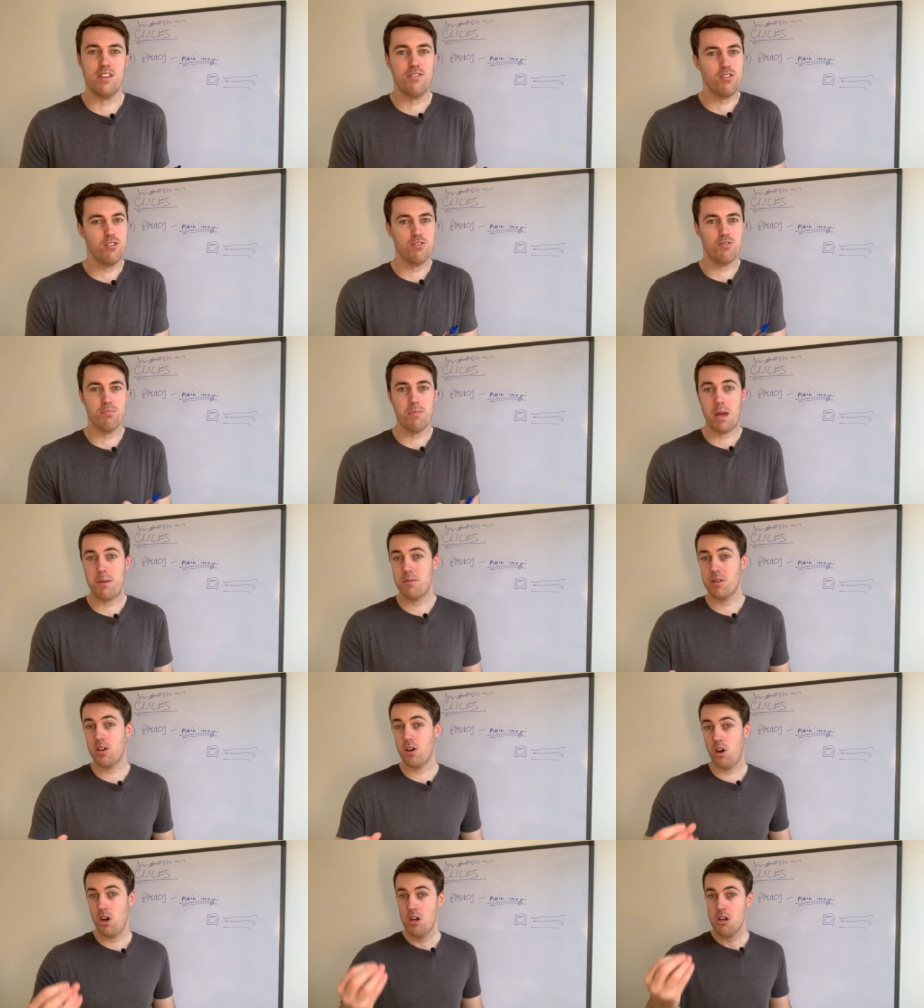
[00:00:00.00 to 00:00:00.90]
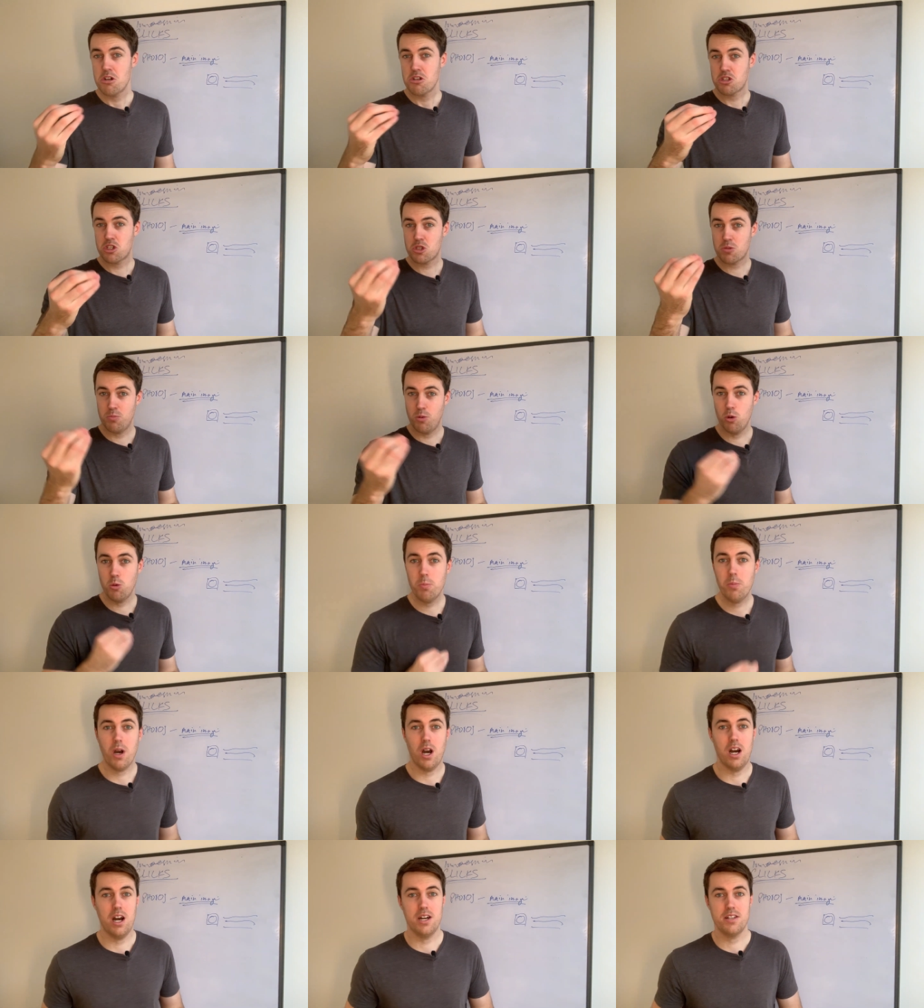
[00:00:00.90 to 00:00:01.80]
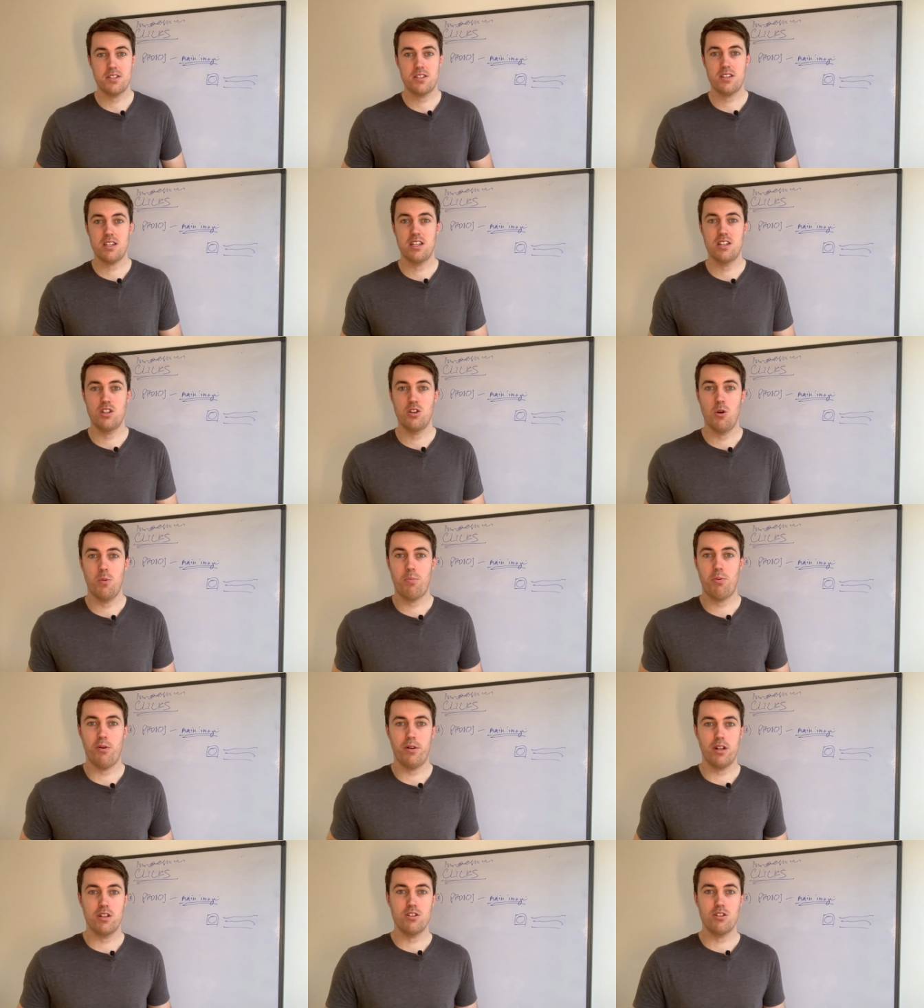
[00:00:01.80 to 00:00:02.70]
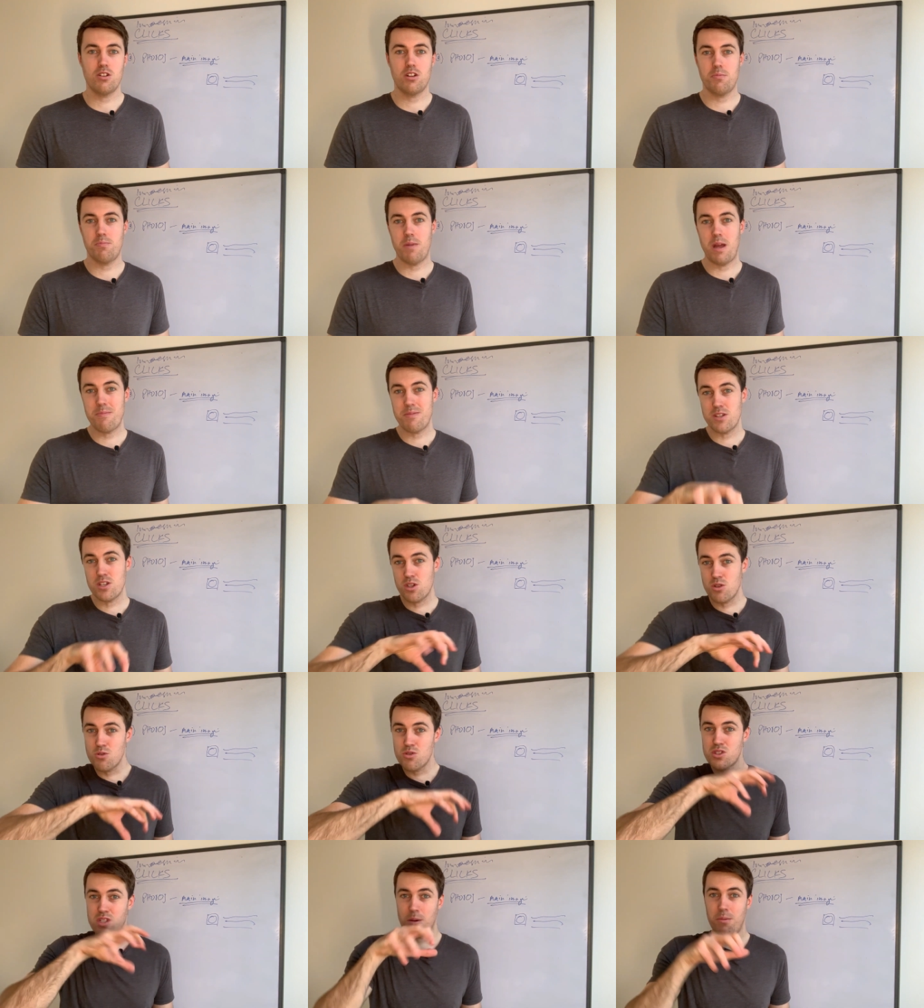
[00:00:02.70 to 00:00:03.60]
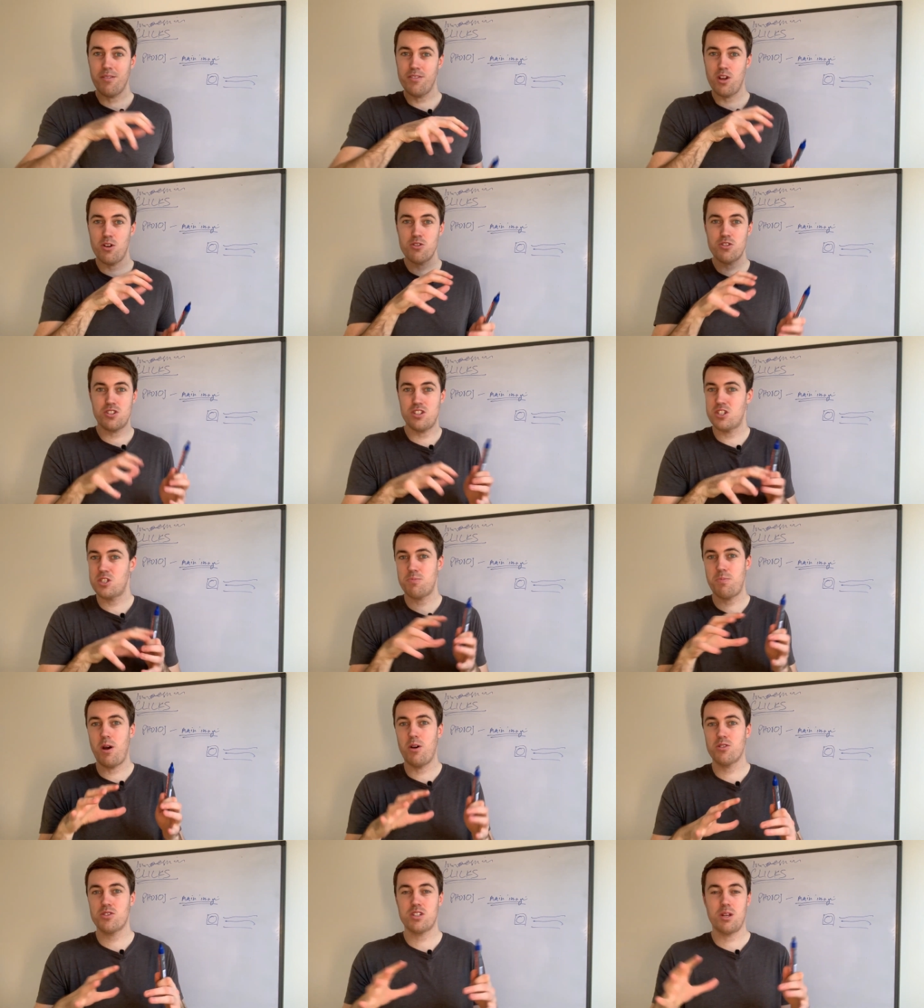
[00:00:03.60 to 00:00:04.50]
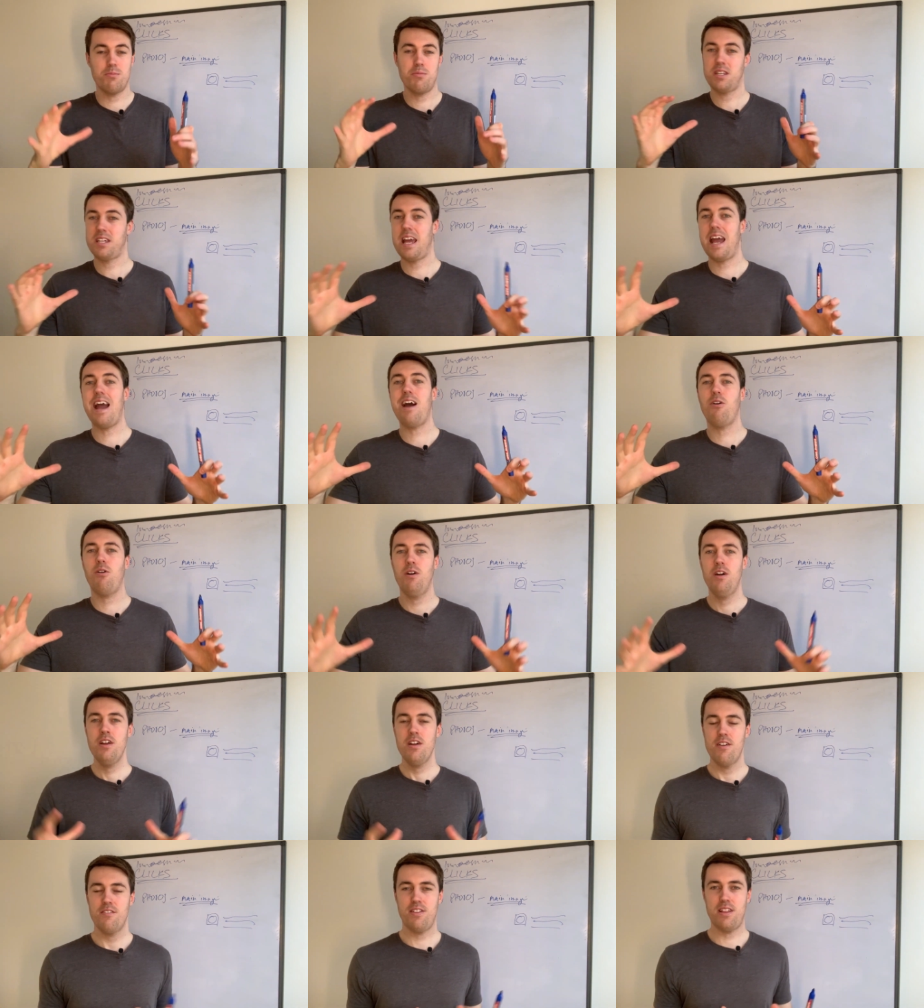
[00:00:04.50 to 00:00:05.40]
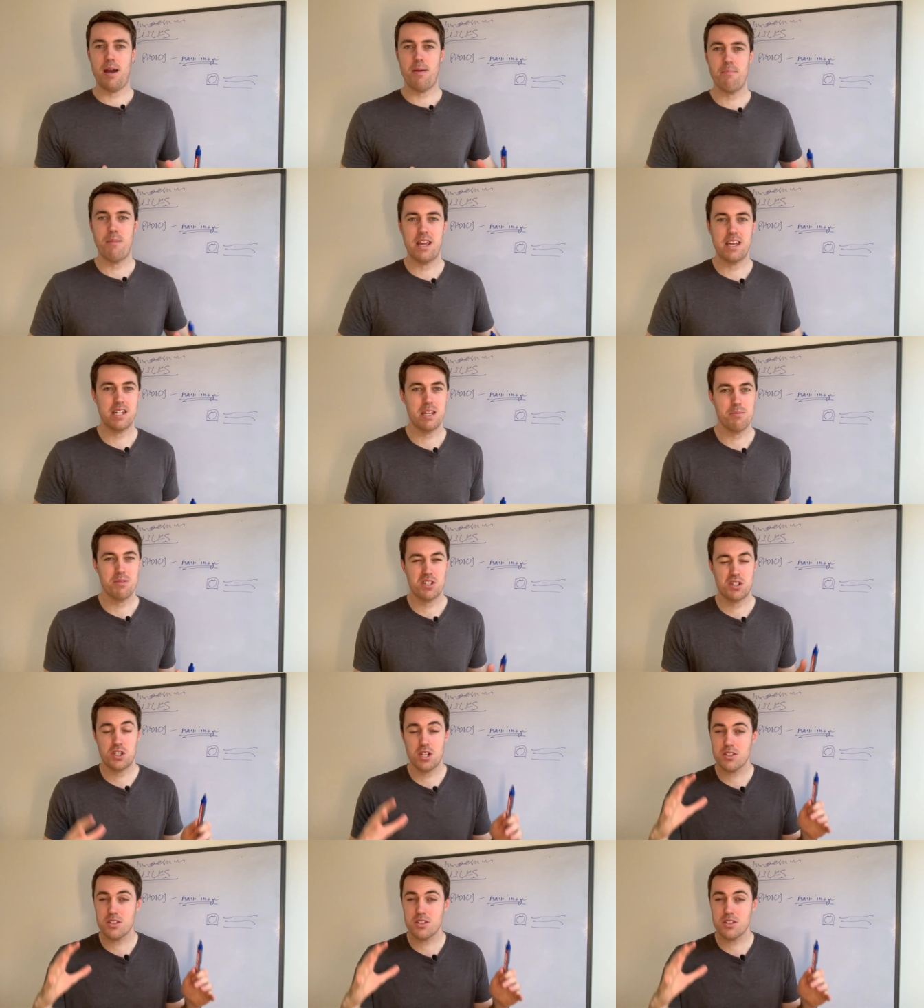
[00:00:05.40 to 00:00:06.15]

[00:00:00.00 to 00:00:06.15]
If you've maybe got small parts in your product, you could maybe use some of those to spell something out for that main image.